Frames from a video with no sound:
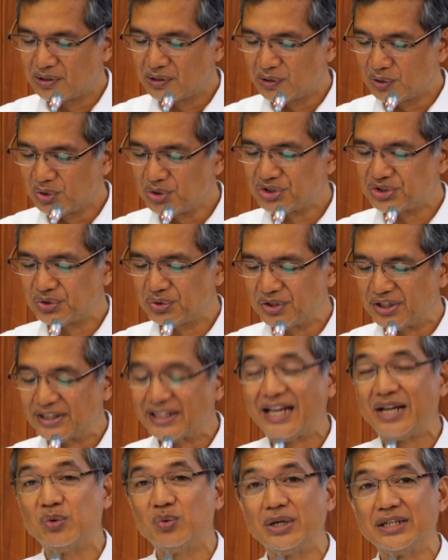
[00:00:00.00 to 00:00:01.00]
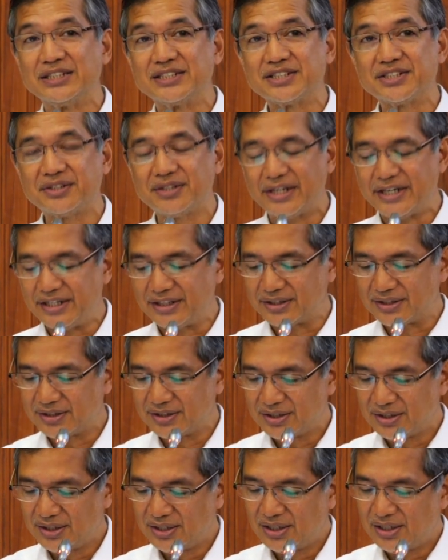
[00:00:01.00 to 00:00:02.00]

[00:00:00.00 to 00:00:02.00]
close to the Taiwan Strait,